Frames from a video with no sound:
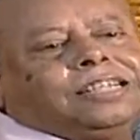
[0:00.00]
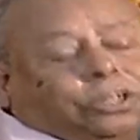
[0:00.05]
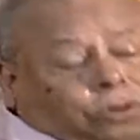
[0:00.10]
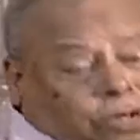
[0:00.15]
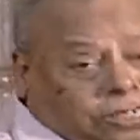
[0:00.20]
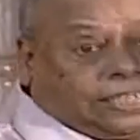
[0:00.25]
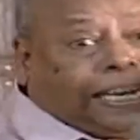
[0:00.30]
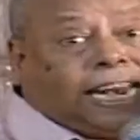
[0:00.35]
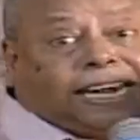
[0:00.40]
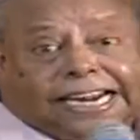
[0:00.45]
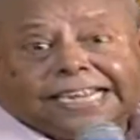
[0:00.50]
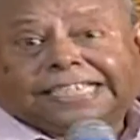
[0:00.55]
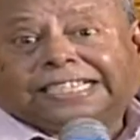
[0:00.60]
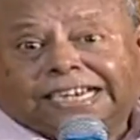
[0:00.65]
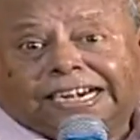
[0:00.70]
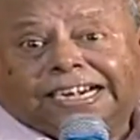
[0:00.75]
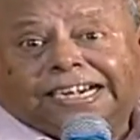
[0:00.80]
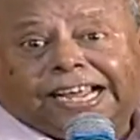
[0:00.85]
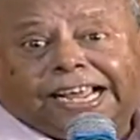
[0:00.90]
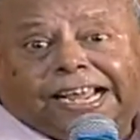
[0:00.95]
it was Saturday,
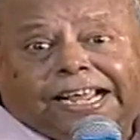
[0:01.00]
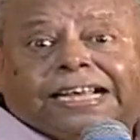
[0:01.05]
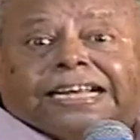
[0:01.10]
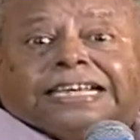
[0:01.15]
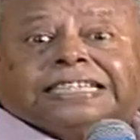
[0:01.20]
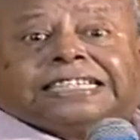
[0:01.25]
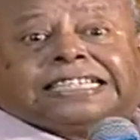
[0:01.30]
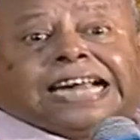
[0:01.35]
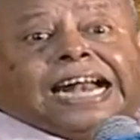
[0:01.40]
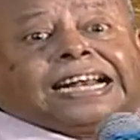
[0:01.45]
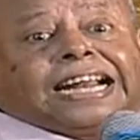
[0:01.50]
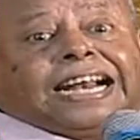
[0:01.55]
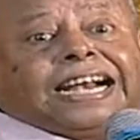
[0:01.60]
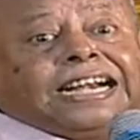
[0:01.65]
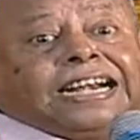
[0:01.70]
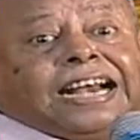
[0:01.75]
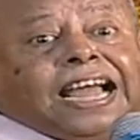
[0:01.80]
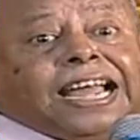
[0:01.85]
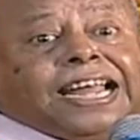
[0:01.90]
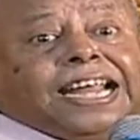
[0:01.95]
Sunday,
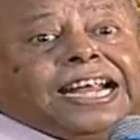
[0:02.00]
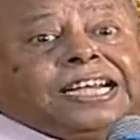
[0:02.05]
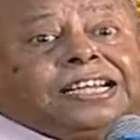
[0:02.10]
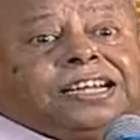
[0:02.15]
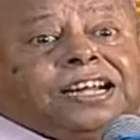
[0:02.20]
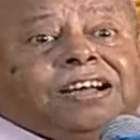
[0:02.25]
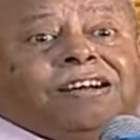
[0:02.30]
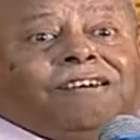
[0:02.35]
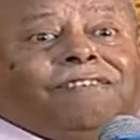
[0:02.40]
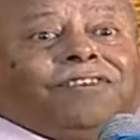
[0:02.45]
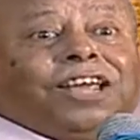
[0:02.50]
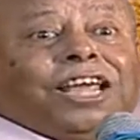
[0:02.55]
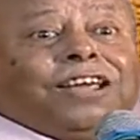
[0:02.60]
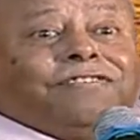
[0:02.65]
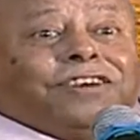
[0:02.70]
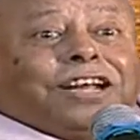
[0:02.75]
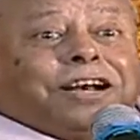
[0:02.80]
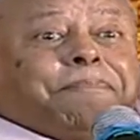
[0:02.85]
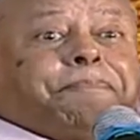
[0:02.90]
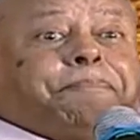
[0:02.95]
Saturday night, we
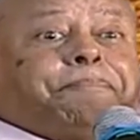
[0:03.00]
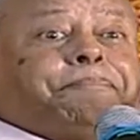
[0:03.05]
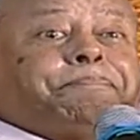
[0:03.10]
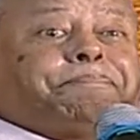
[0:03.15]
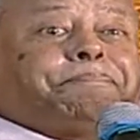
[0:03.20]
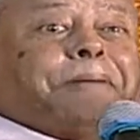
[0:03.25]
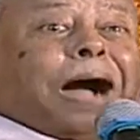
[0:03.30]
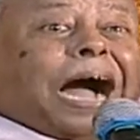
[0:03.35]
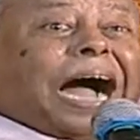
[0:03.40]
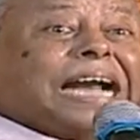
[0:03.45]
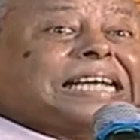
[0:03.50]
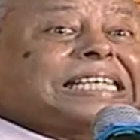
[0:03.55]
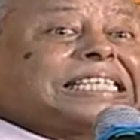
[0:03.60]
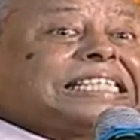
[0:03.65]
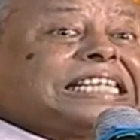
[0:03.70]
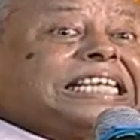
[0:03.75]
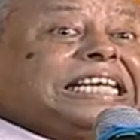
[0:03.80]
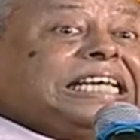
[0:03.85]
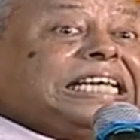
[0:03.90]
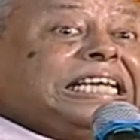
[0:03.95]
will
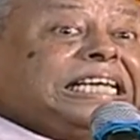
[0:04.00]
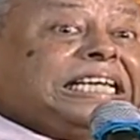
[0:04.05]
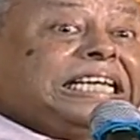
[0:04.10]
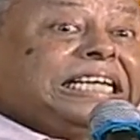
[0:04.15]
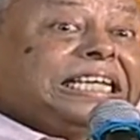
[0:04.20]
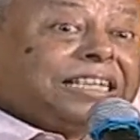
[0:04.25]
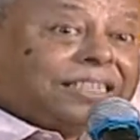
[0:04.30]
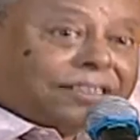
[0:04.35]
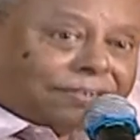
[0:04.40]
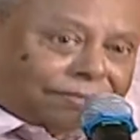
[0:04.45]
party.